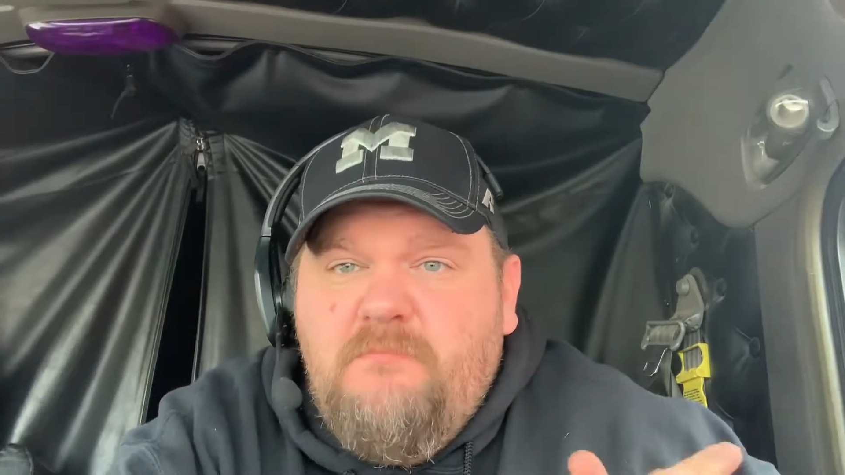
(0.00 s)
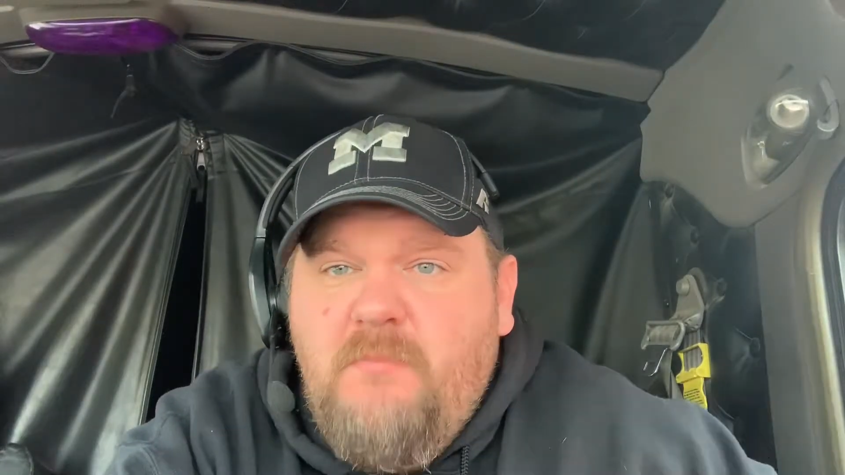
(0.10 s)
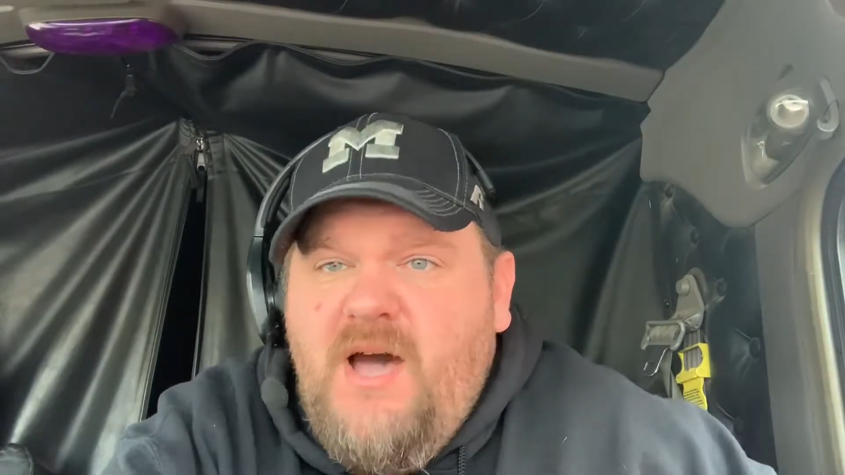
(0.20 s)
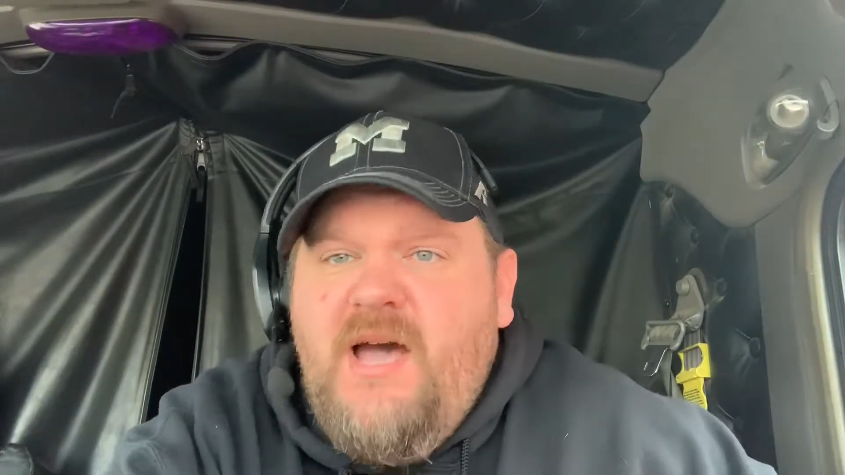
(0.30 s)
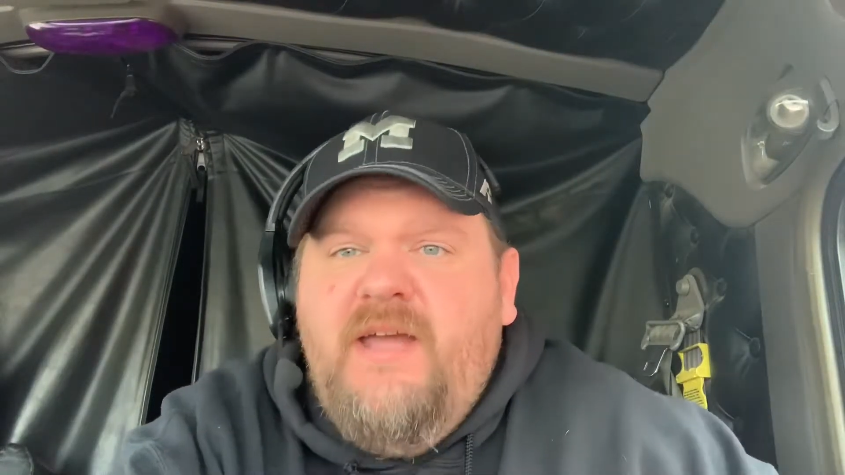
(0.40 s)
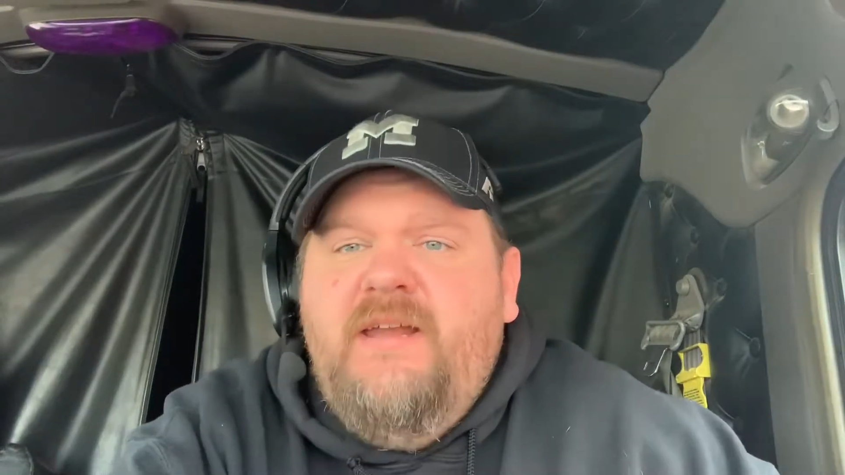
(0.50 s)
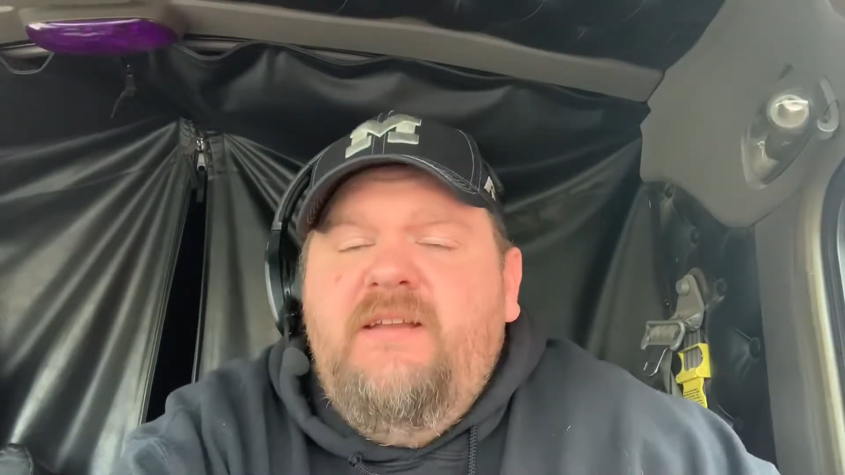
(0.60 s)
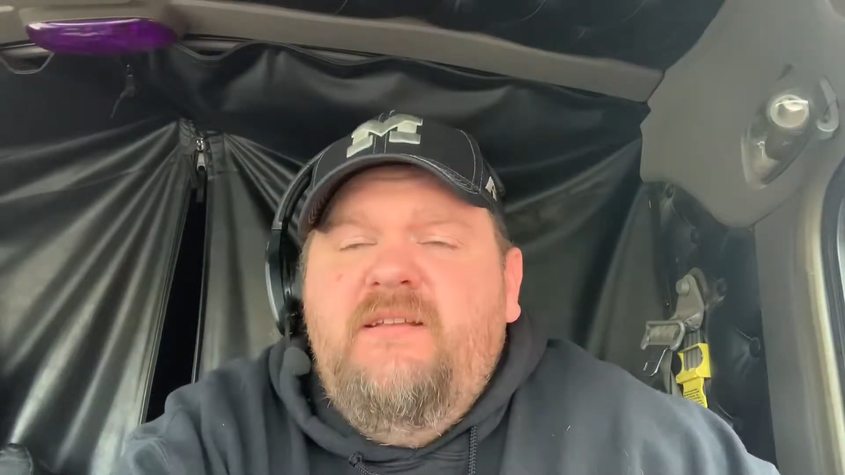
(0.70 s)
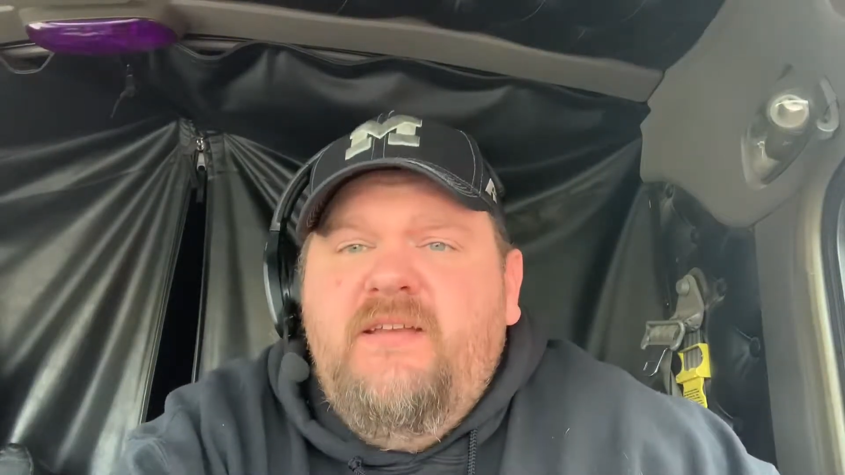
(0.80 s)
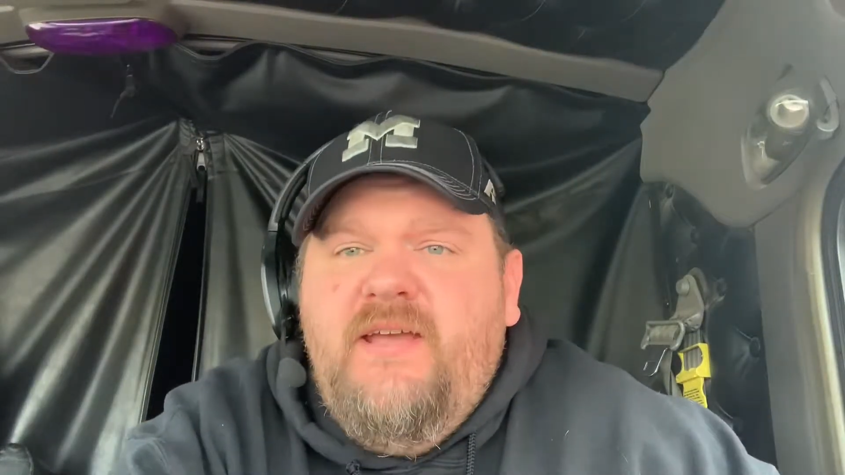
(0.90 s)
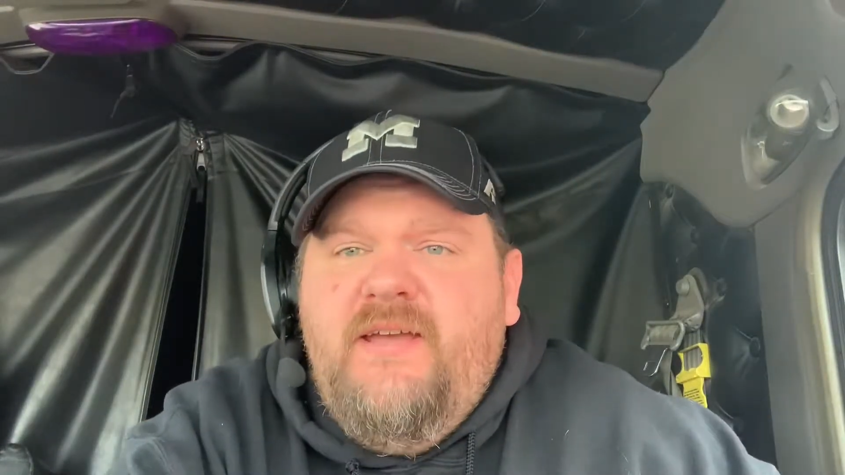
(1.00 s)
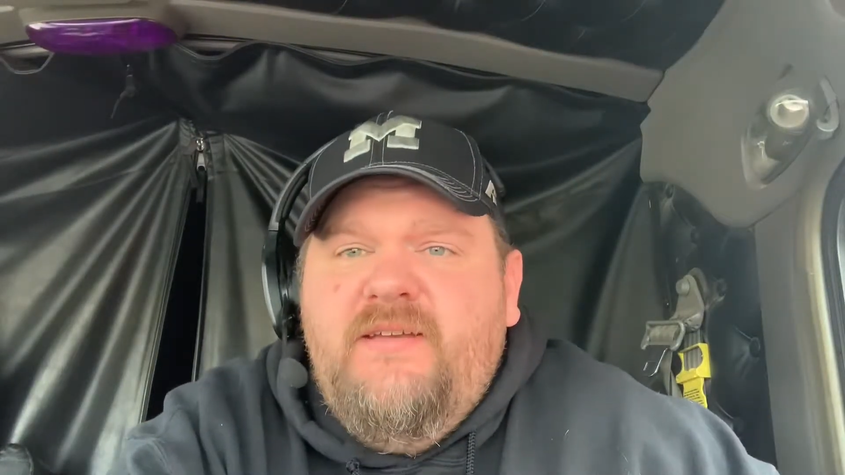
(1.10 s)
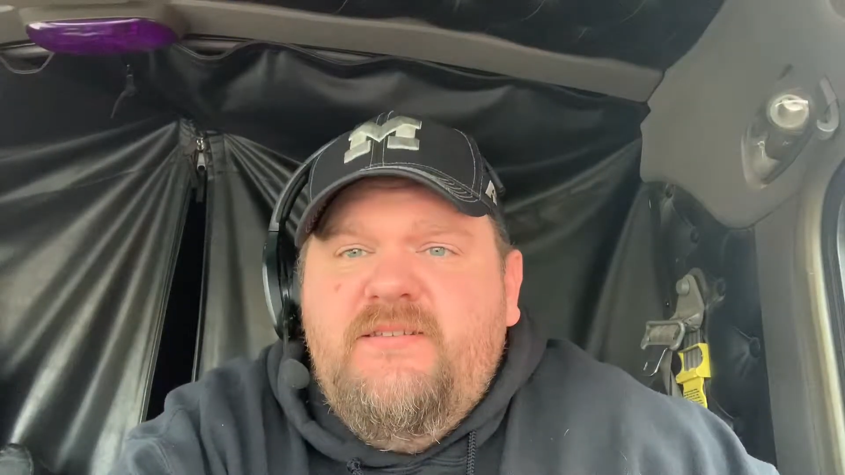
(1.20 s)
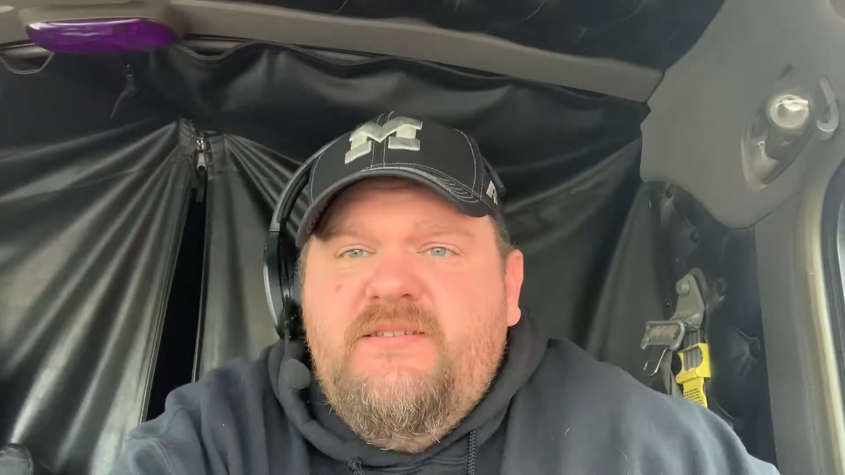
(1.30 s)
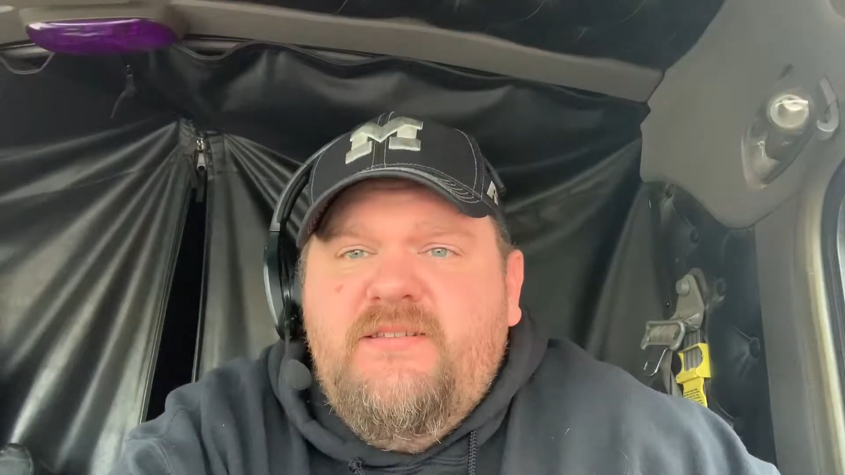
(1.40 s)
Mine
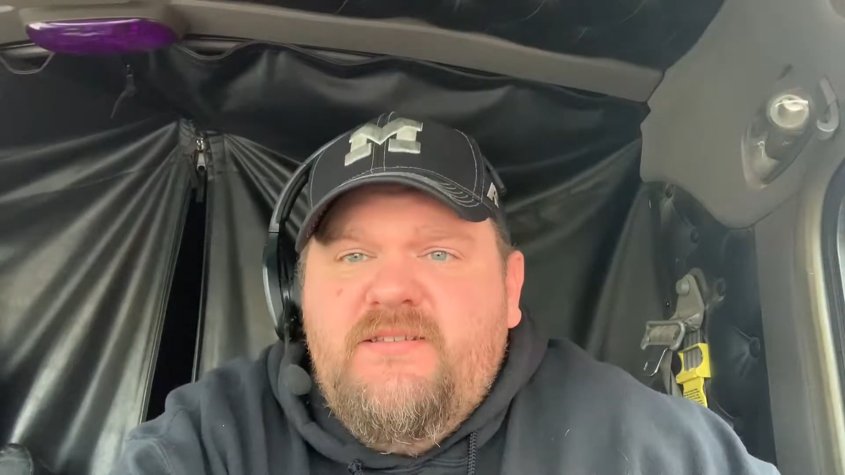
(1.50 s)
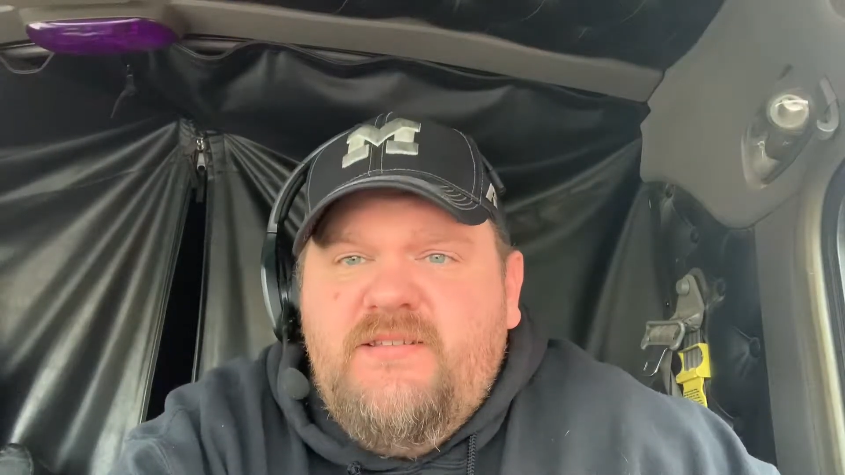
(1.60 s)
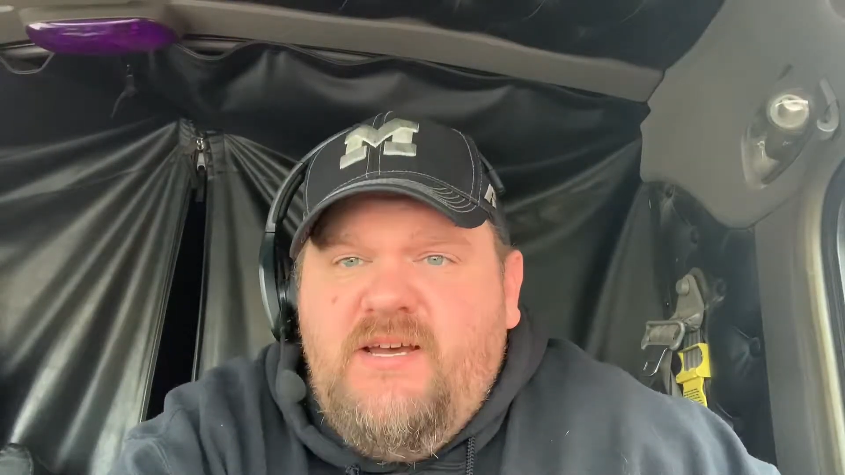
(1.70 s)
does